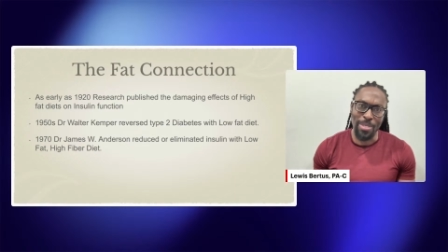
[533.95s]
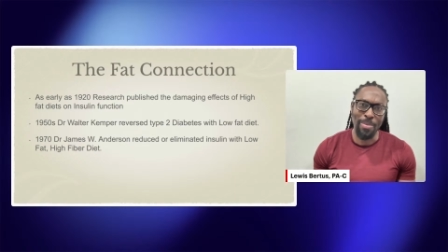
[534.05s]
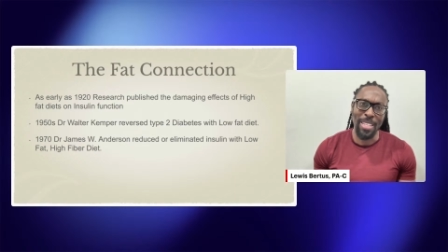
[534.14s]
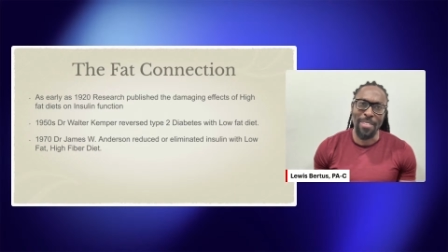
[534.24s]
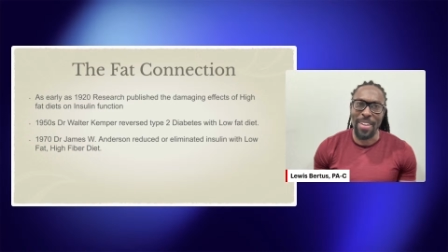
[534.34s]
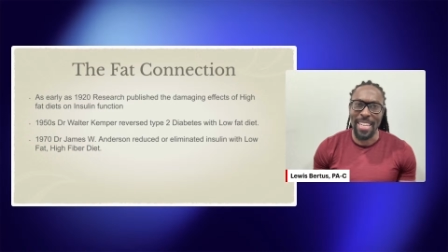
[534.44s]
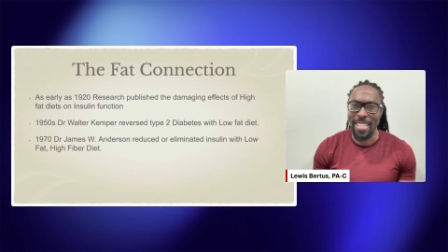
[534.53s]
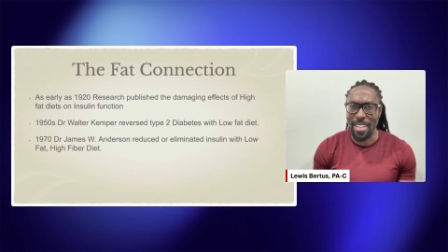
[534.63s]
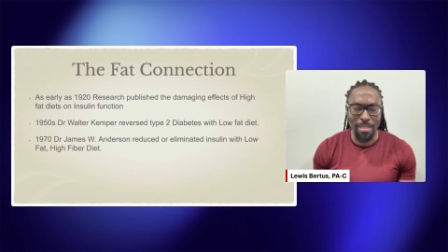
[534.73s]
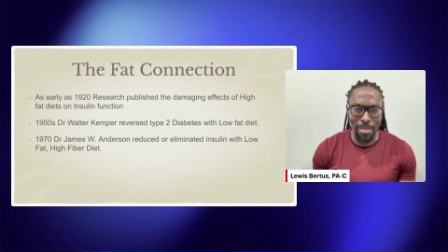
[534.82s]
You mean if I eat
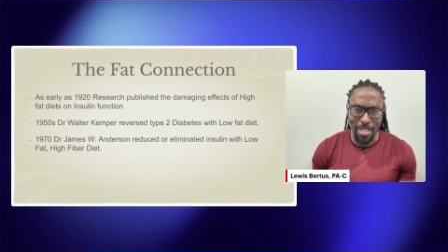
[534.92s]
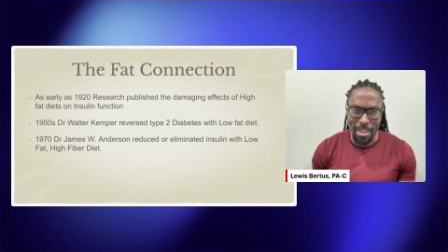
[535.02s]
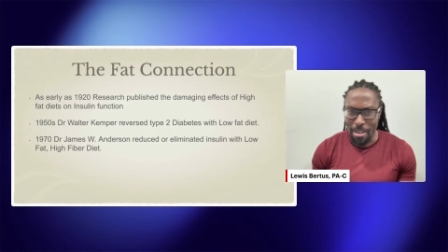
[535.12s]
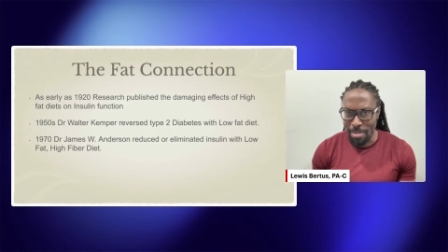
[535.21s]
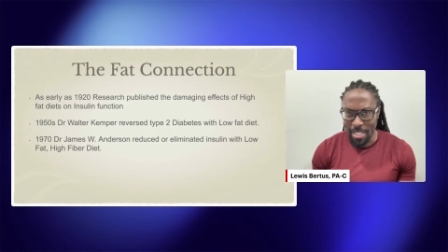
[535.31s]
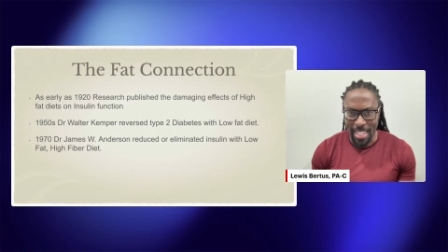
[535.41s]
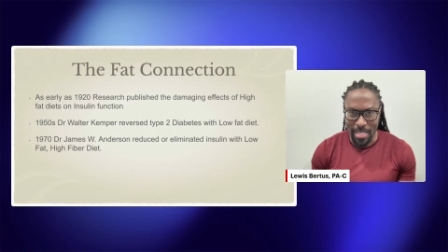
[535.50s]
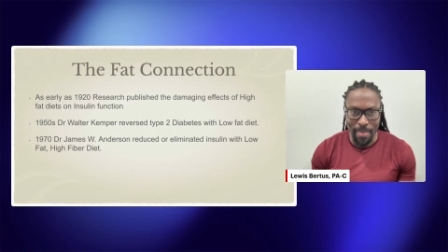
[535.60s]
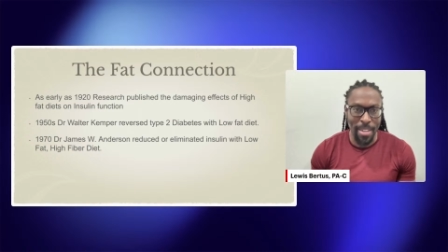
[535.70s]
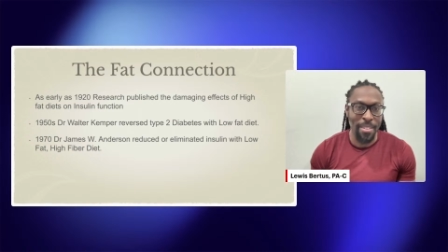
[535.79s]
nothing but carbs, it
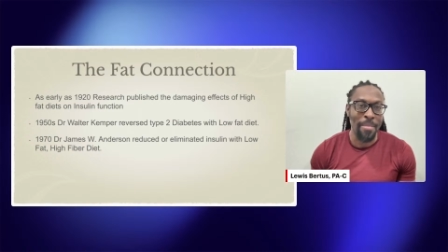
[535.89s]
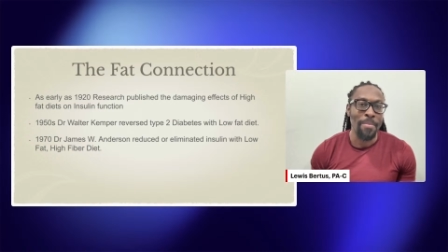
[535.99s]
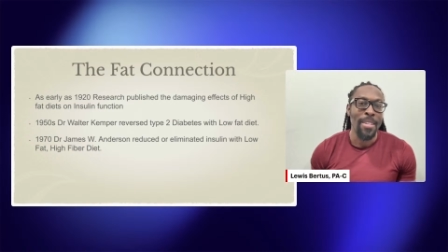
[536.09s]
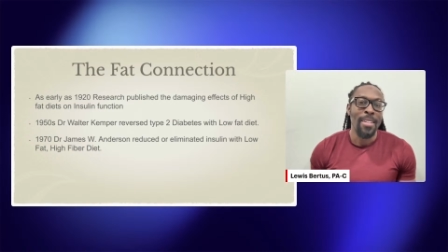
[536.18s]
gets better?